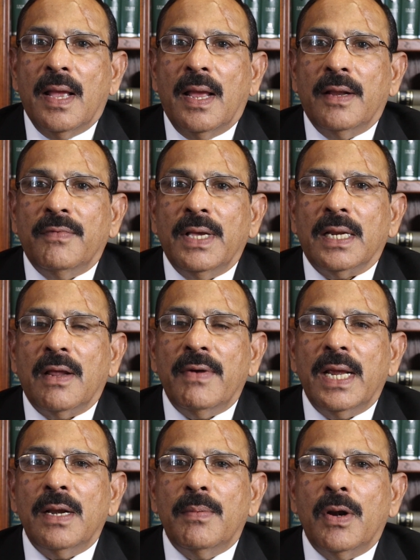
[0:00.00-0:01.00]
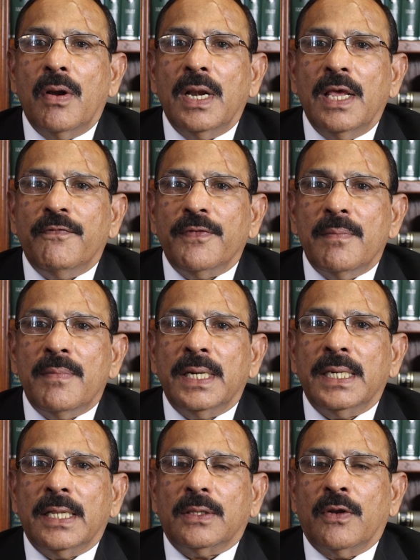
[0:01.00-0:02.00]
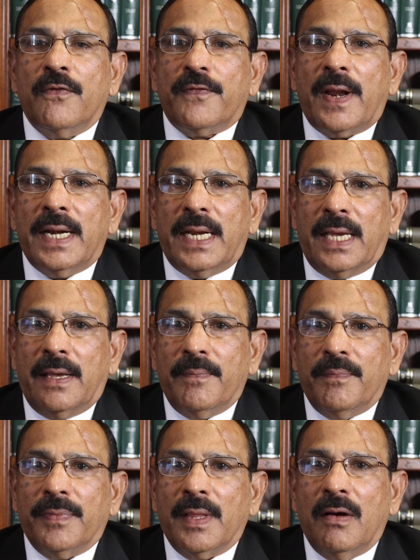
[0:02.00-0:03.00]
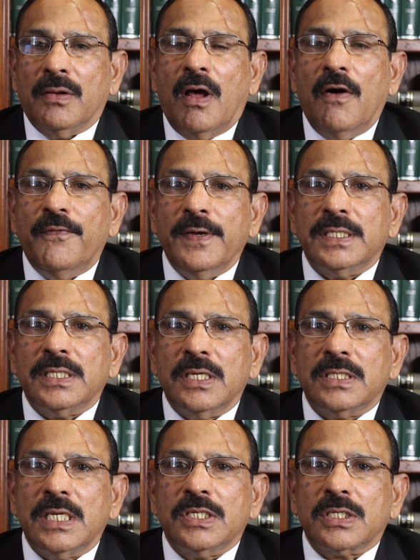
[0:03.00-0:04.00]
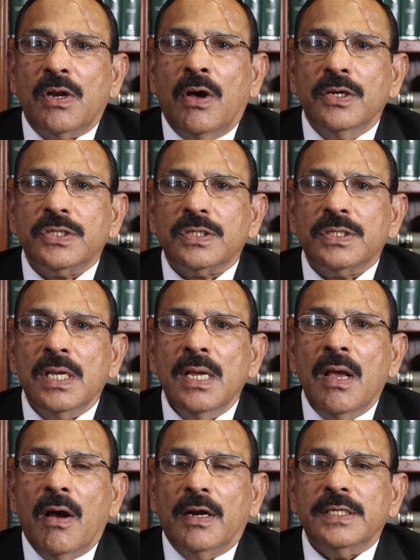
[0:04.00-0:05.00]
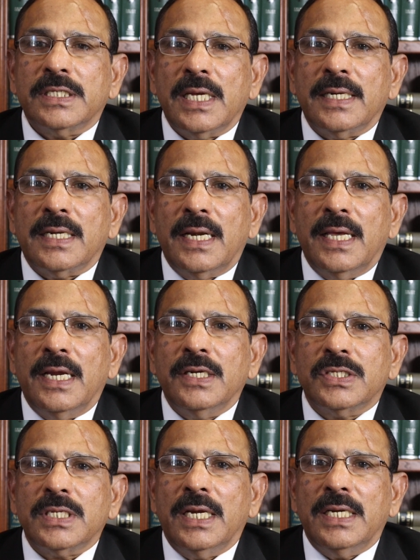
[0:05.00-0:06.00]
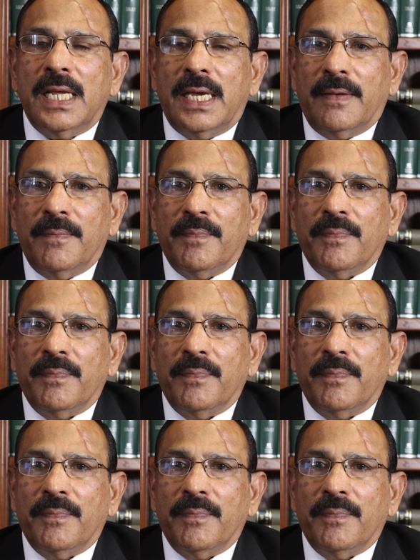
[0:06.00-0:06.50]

And we are available only from Monday through Friday. Our offices is closed on Saturday and Sunday.